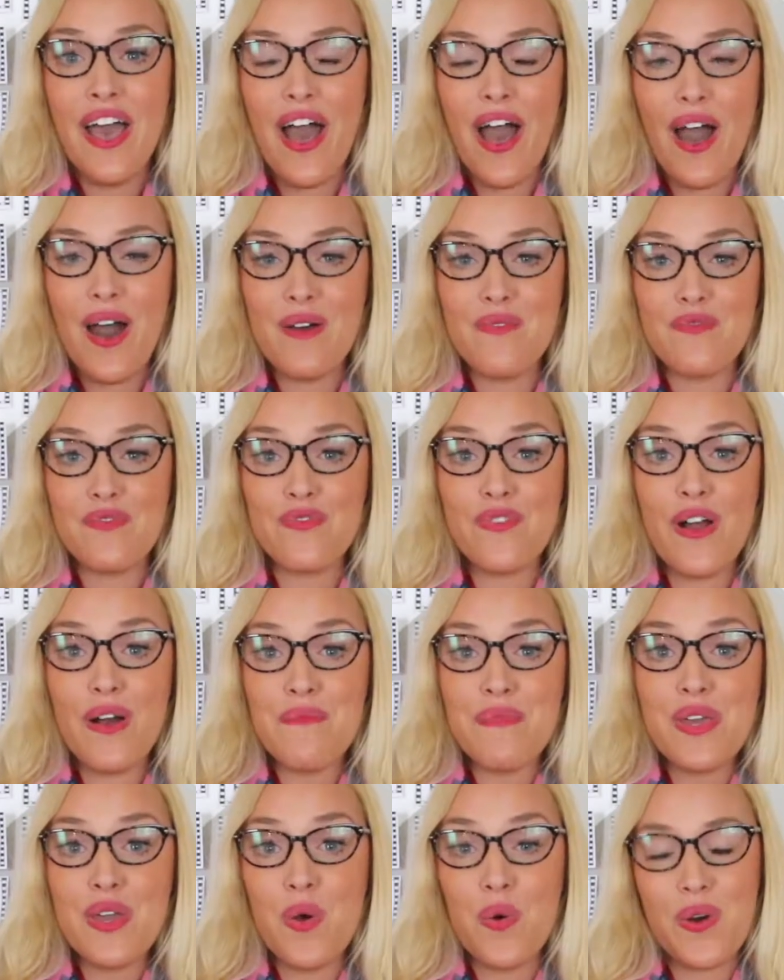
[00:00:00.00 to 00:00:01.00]

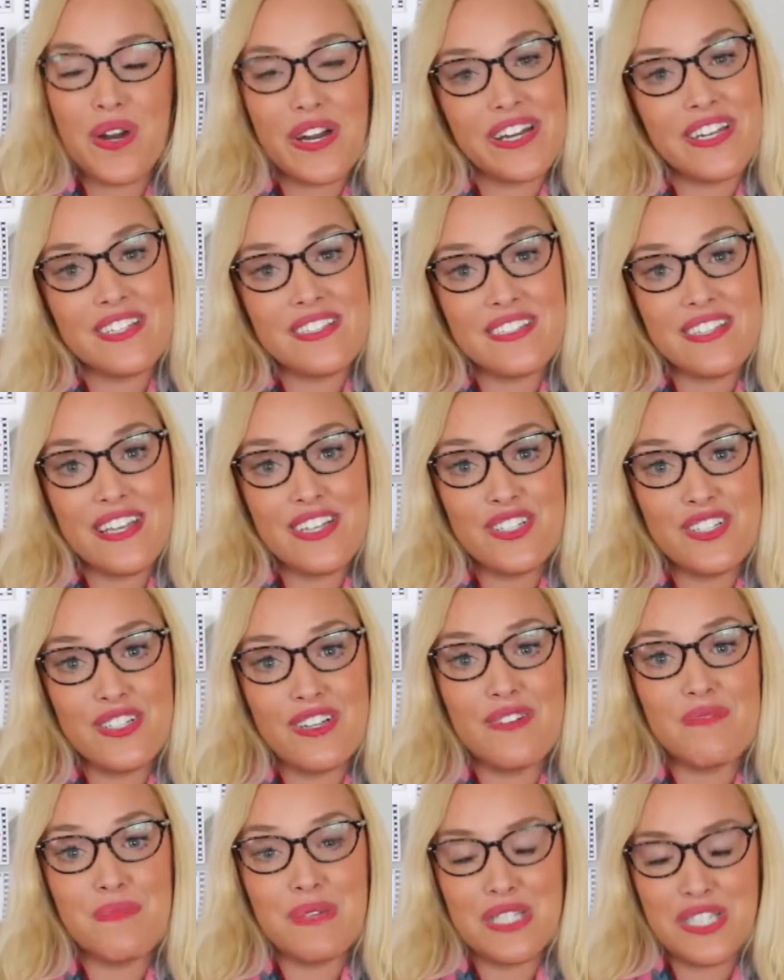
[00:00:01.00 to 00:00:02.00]
from the organization
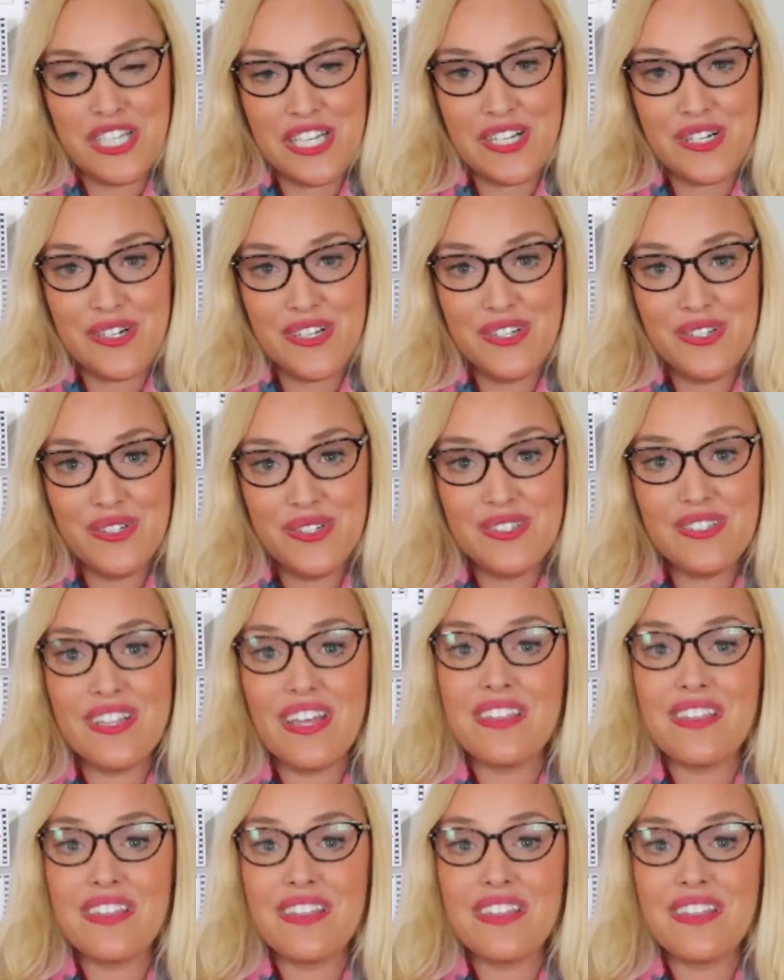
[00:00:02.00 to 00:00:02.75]
of materials